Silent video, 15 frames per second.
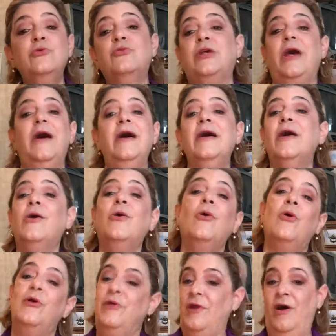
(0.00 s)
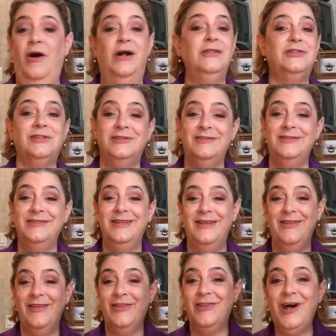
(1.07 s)
care or not
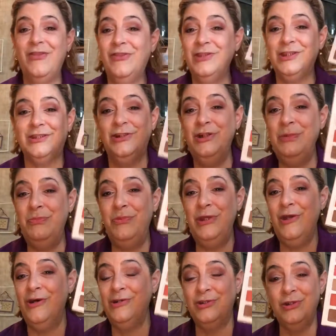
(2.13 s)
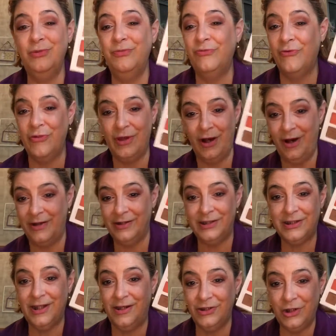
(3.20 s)
that this could be a dupe for the
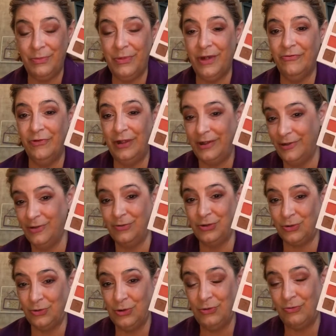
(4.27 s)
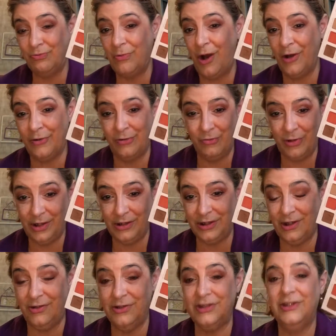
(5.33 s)
Anastasia Beverly Hills Modern
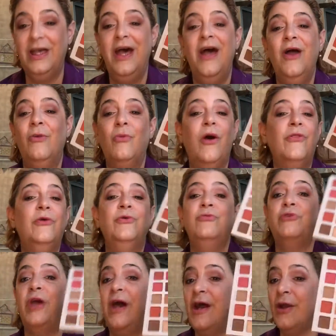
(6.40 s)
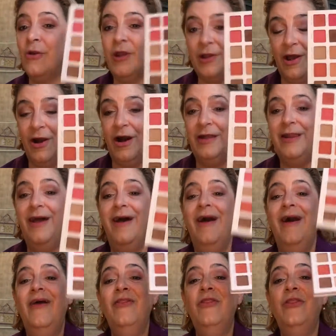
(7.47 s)
Renaissance, whether you care or not,
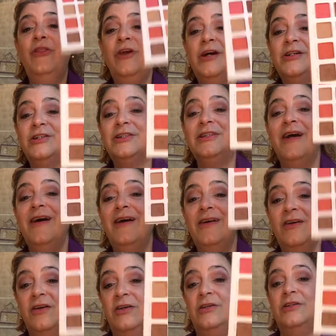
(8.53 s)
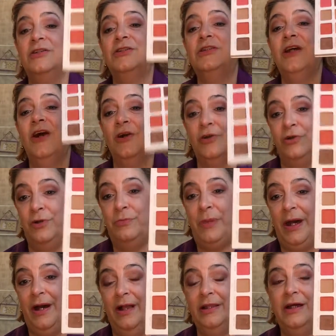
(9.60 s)
this is a good
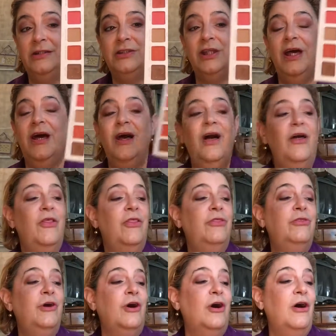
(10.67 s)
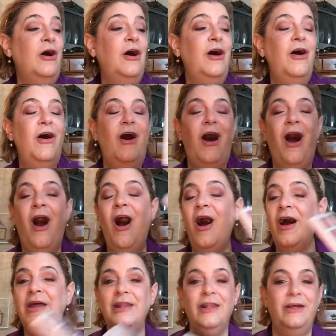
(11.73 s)
palette. The
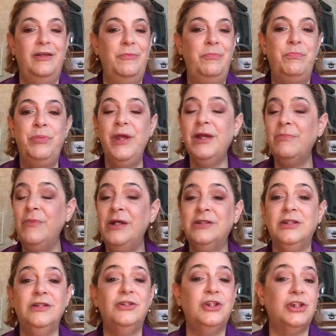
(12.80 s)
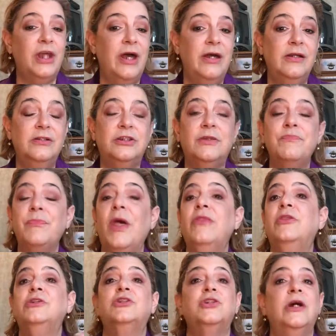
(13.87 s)
highly pigmented shades,
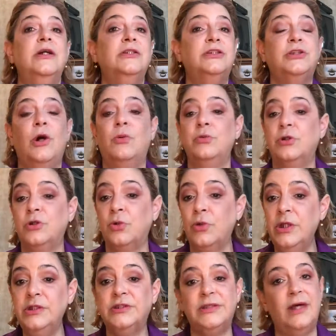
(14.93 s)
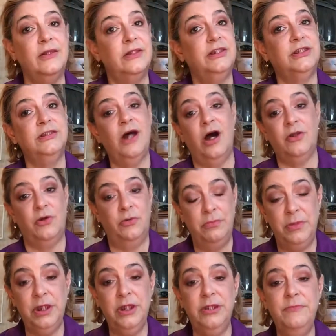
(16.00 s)
the shades don't crease, at least not on
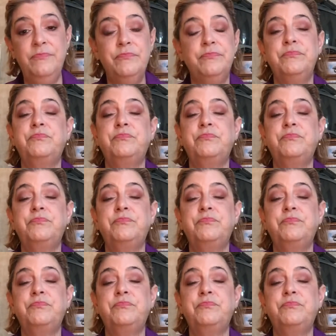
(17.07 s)
me.